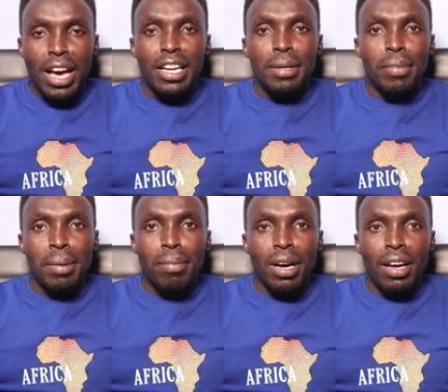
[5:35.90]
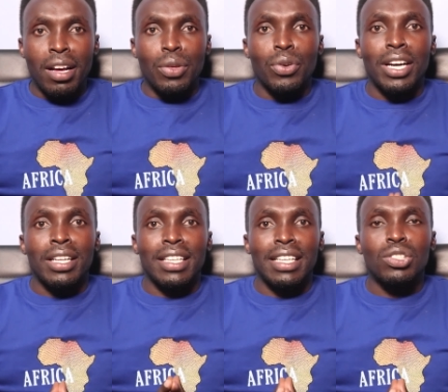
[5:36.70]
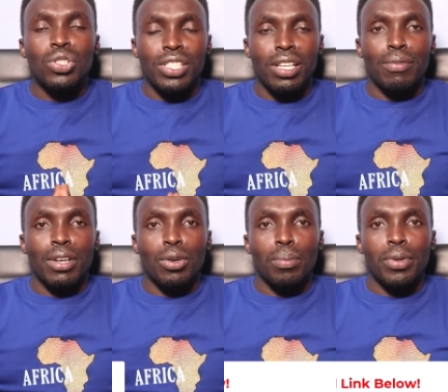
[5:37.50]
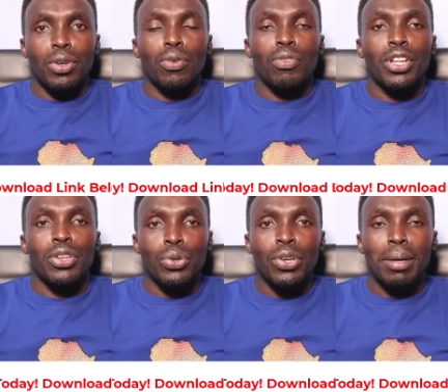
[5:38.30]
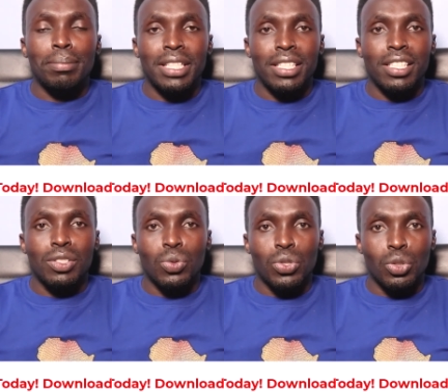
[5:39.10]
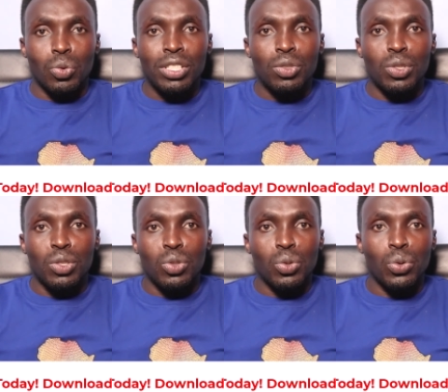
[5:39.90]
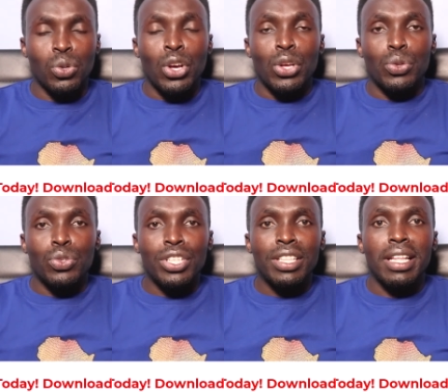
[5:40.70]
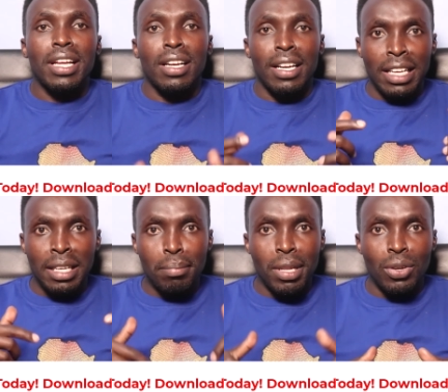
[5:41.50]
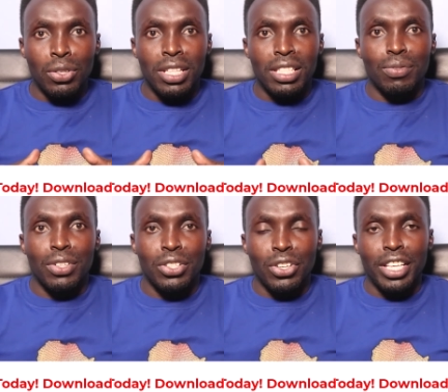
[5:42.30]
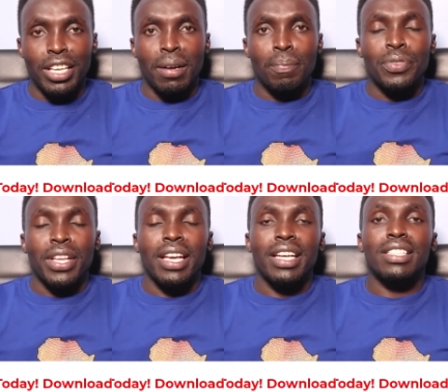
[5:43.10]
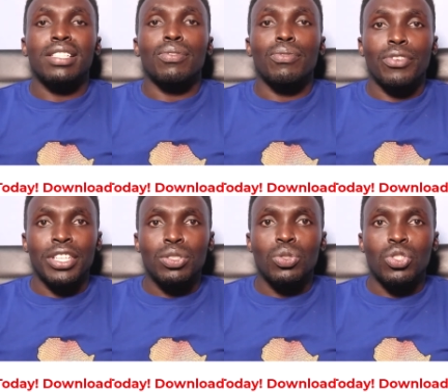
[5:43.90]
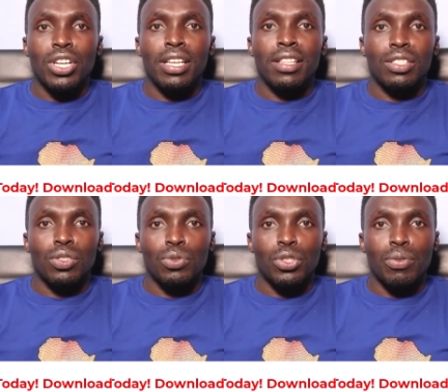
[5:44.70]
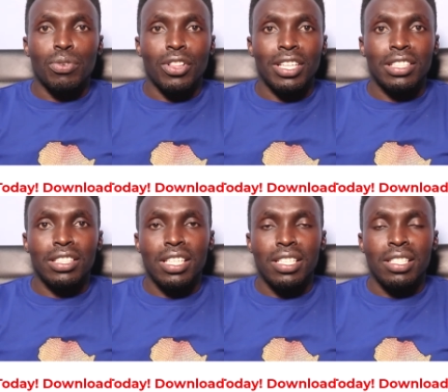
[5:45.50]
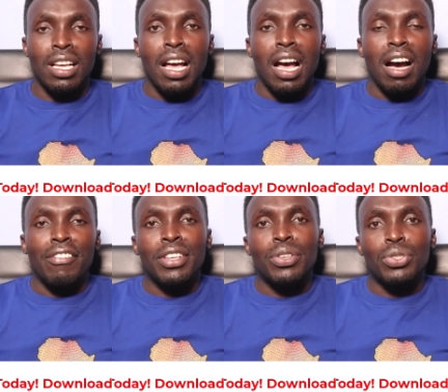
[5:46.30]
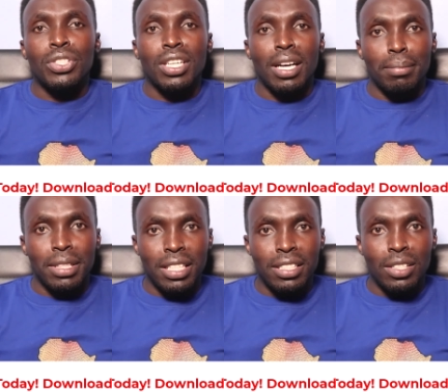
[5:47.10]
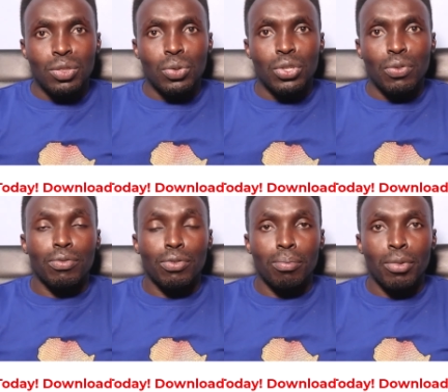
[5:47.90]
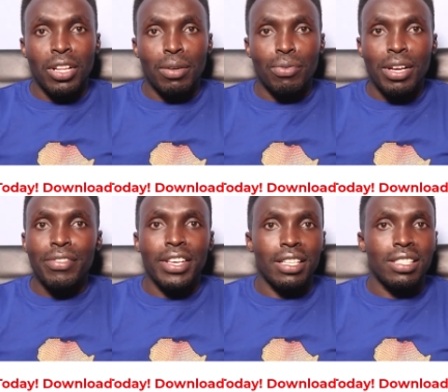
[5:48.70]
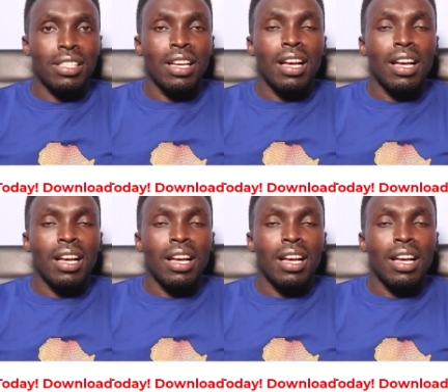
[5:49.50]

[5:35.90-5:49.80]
Remember, you can get yourself a copy of the new Camtasia Studio 2022 using the link below this video here. It's free to try the software for 30 days. Having used Camtasia Studio for more than 5 years,